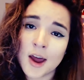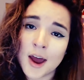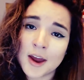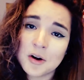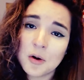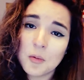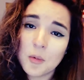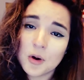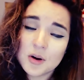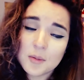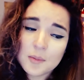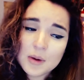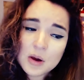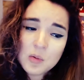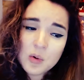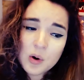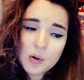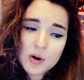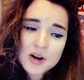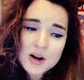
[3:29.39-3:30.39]
I don't want to be
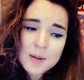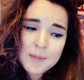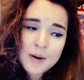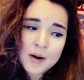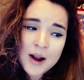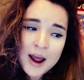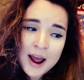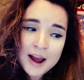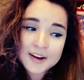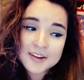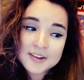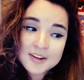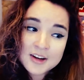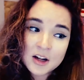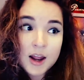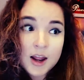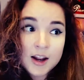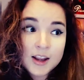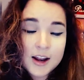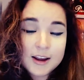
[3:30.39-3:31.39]
worried about
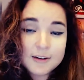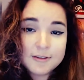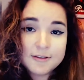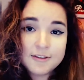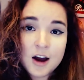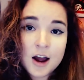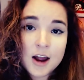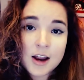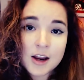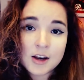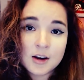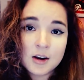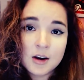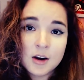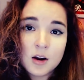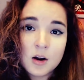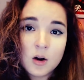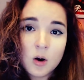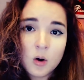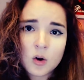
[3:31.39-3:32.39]
accidentally getting a fine
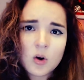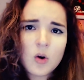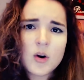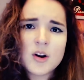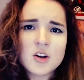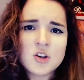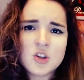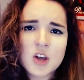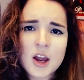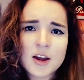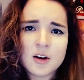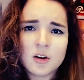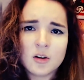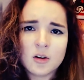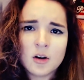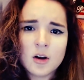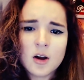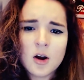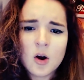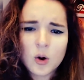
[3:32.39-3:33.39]
or going to
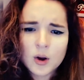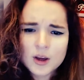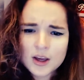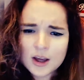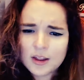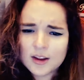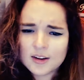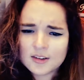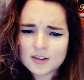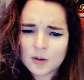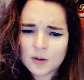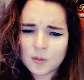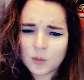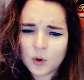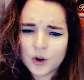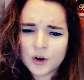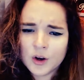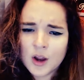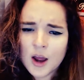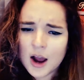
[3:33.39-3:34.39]
jail or killing
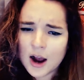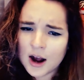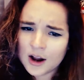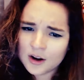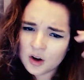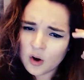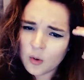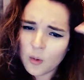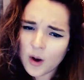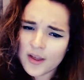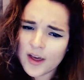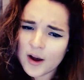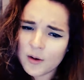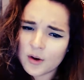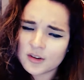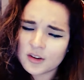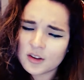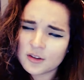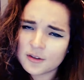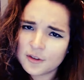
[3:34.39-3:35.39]
someone. I don't know why that
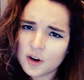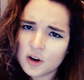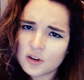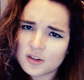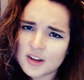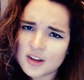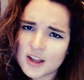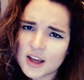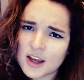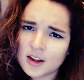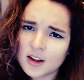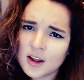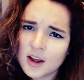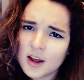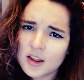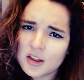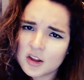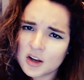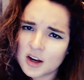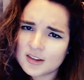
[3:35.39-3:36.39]
wasn't the first thing
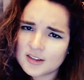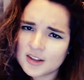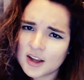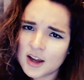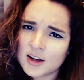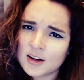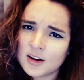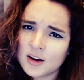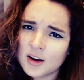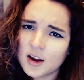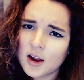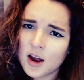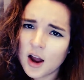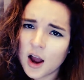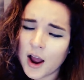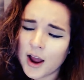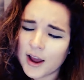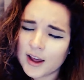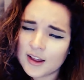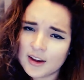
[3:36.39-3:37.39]
that I said.
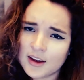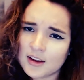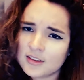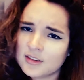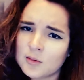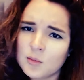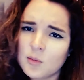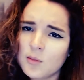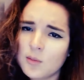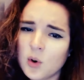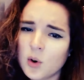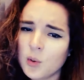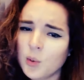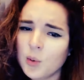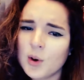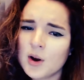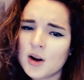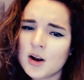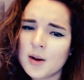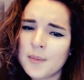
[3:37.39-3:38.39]
I guess I'm more
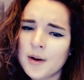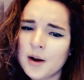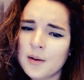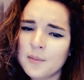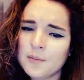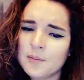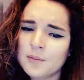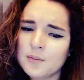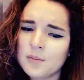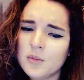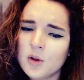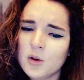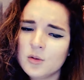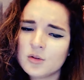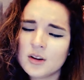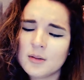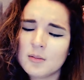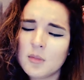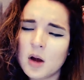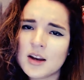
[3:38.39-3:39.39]
worried about
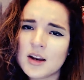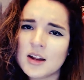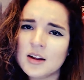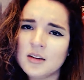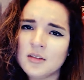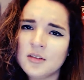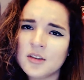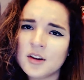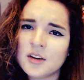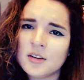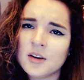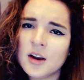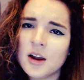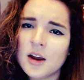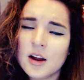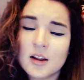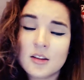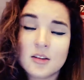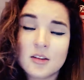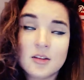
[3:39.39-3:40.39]
losing money than
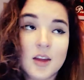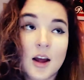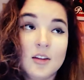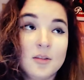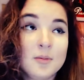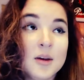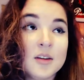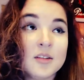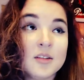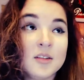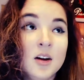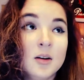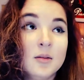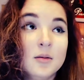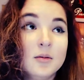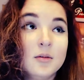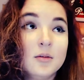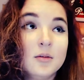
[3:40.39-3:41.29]
that's messed up.